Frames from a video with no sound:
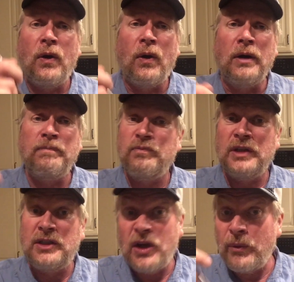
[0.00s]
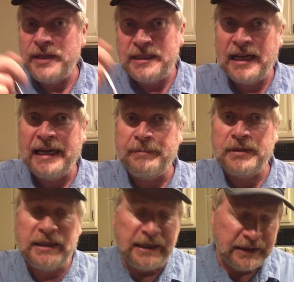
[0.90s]
or the Tony's type
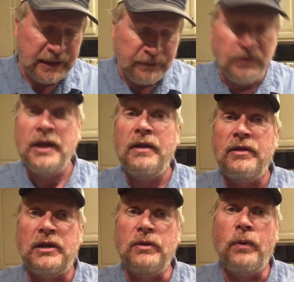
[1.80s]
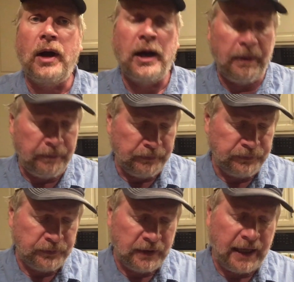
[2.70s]
seasoning to um,
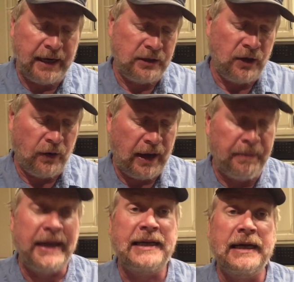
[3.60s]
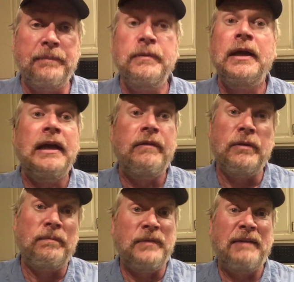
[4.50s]
that you know I make up.
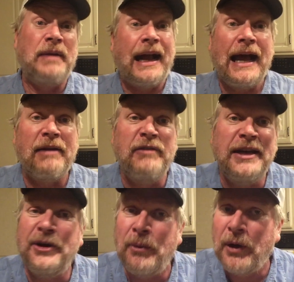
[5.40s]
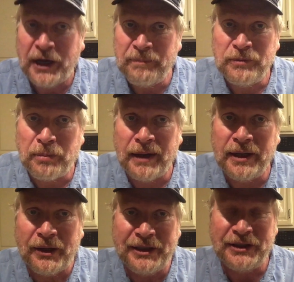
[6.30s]
You, I've got a video on it. Probably
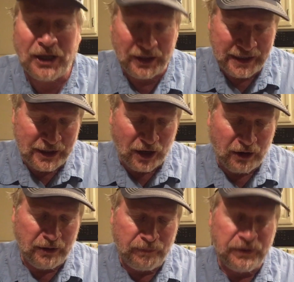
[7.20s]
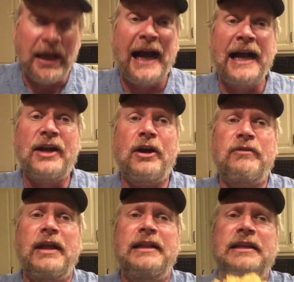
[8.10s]
already saw the e-card, i-card
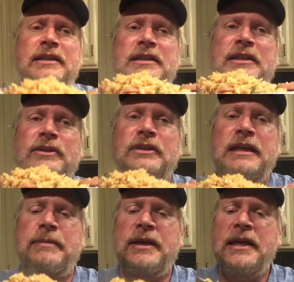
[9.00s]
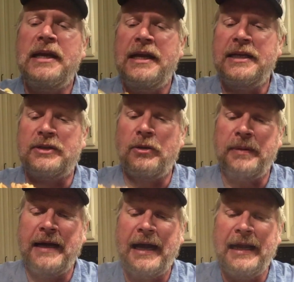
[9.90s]
for that. This is still steaming. It's gonna
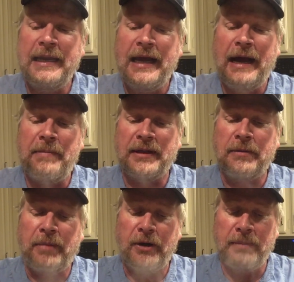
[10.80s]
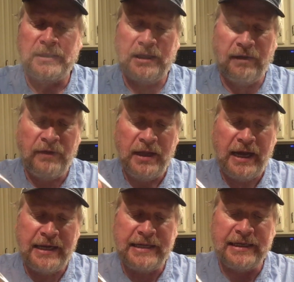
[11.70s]
be hot. I'm about to burn myself.
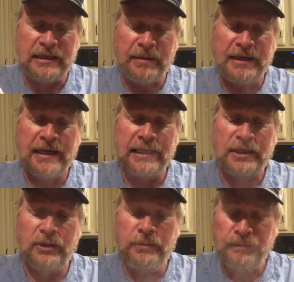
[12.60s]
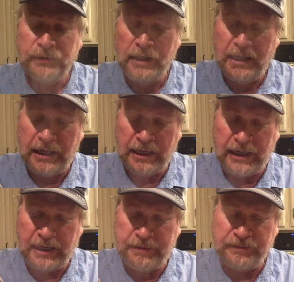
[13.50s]
I need to get some of that tasso
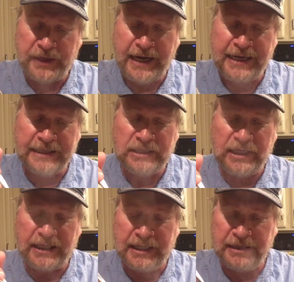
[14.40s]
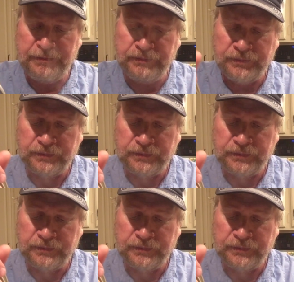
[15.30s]
um, and the chicken.